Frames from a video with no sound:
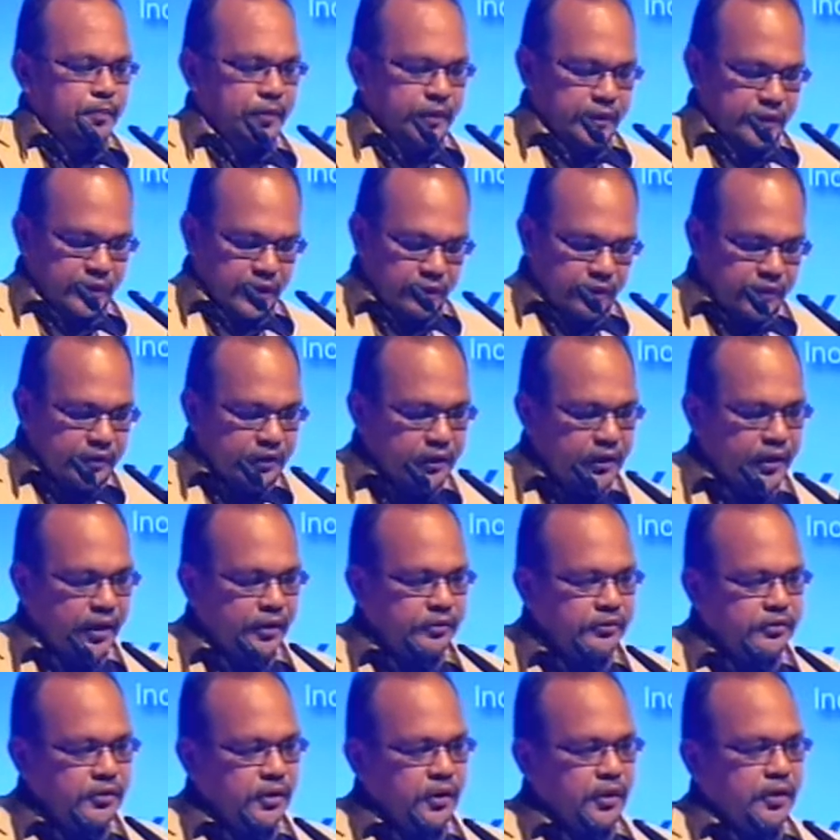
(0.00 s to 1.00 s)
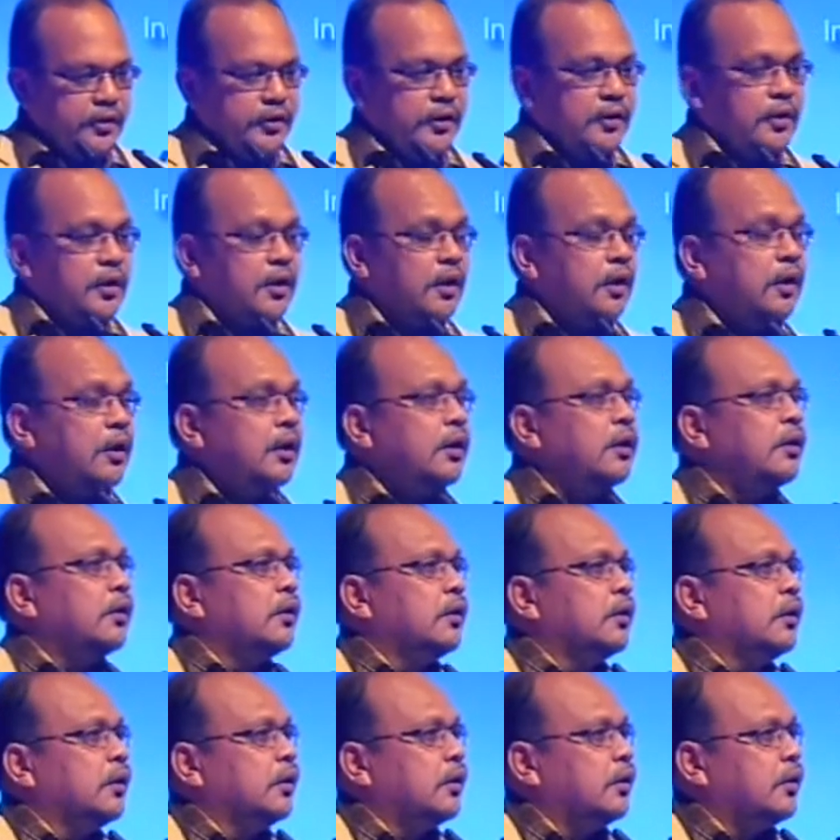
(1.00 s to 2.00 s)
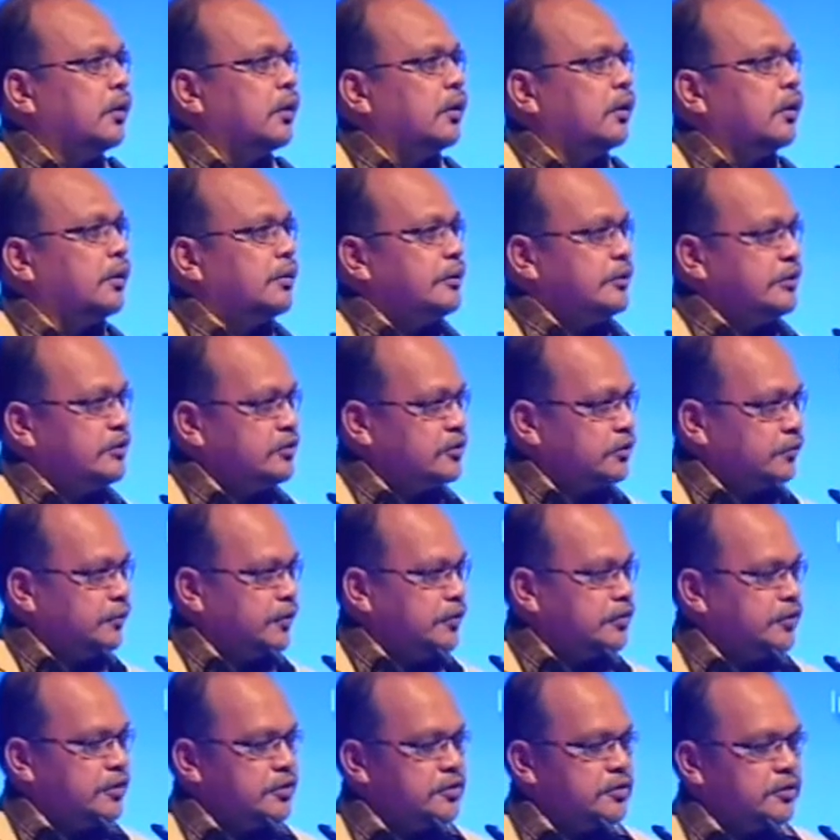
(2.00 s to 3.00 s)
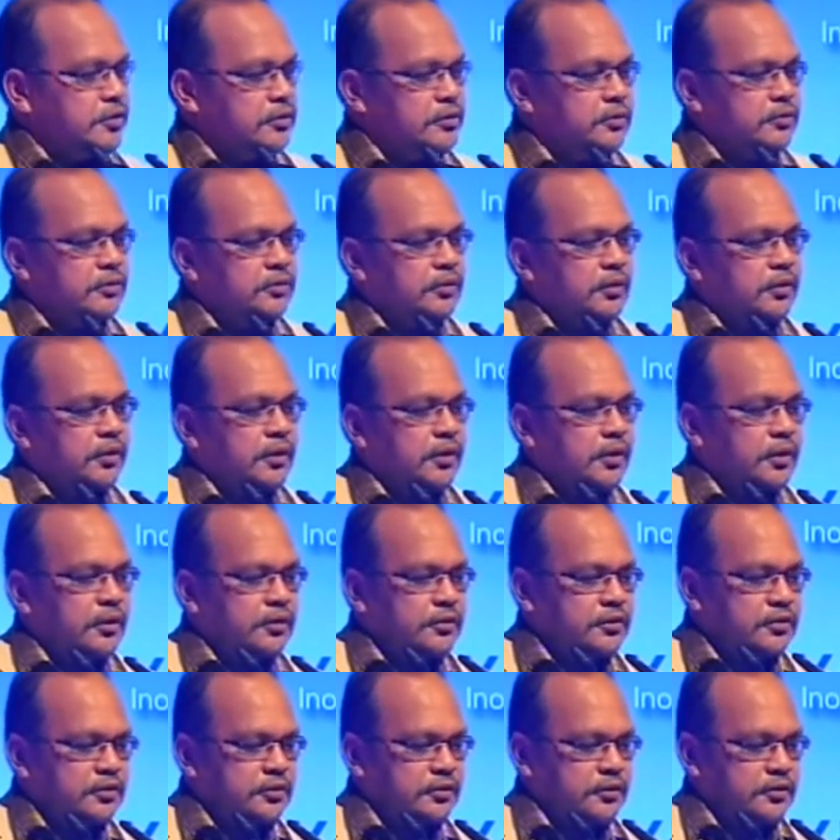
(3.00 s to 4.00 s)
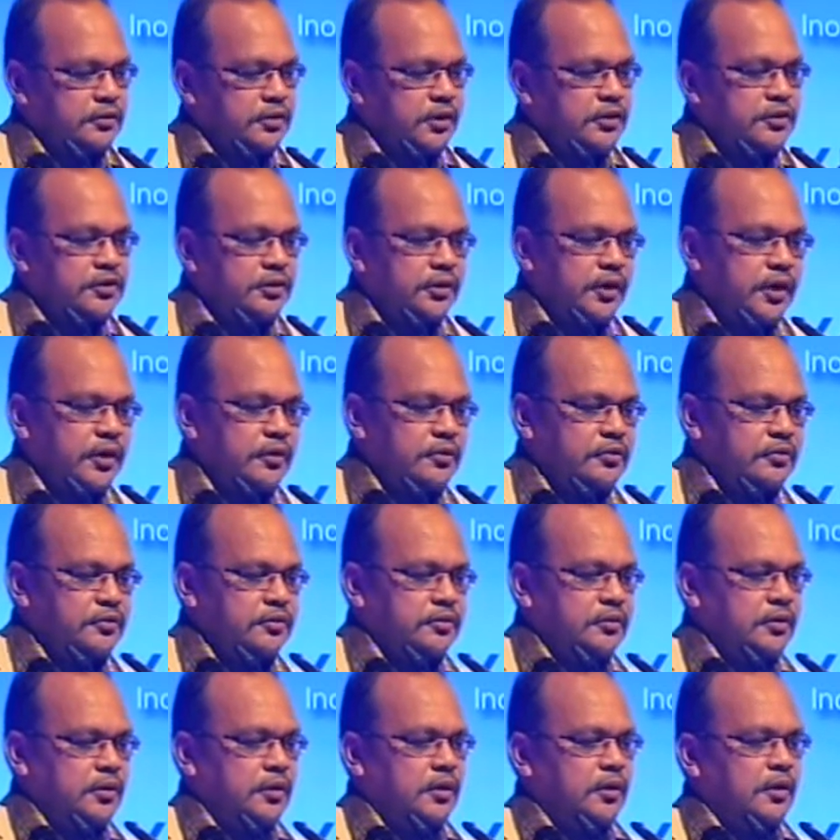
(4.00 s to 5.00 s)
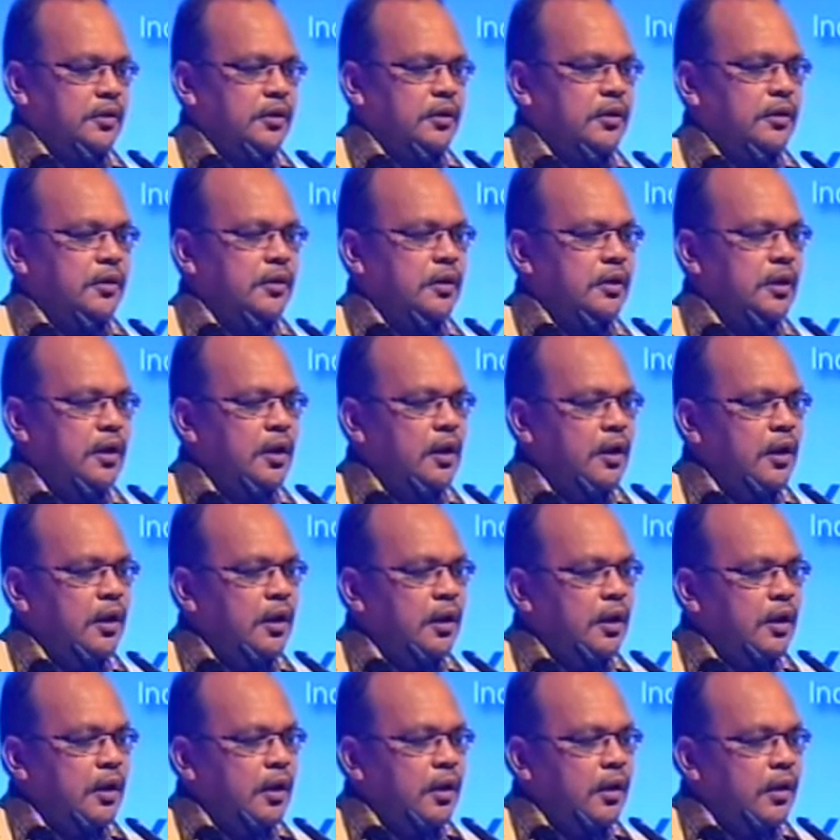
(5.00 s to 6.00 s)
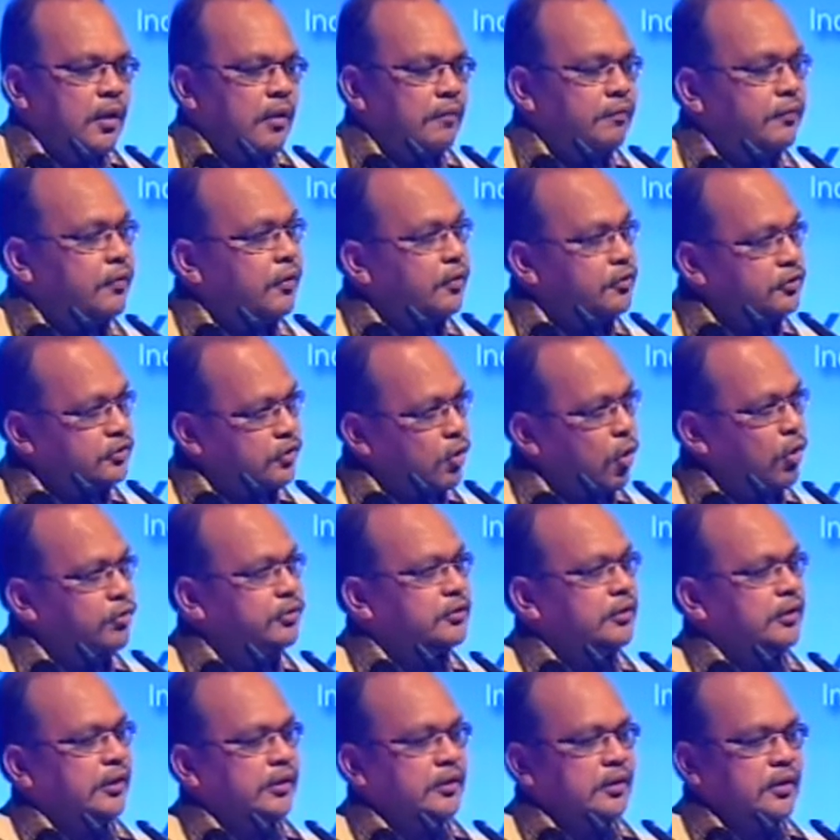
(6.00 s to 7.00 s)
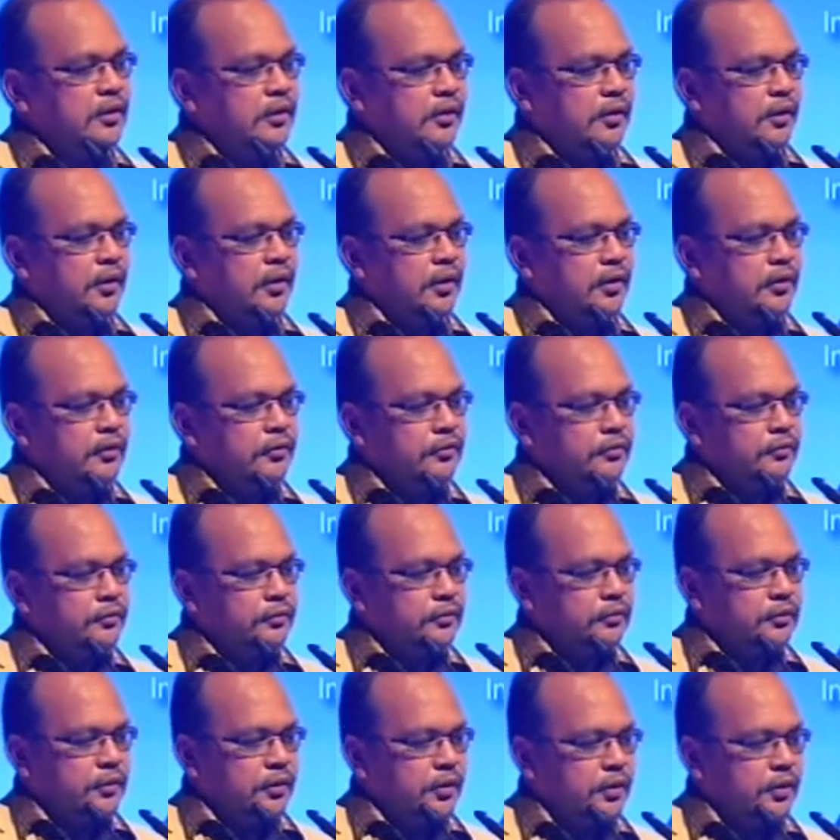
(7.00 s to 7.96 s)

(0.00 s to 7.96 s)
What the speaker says: Nevertheless, there are disadvantages, such as, of course, costly, and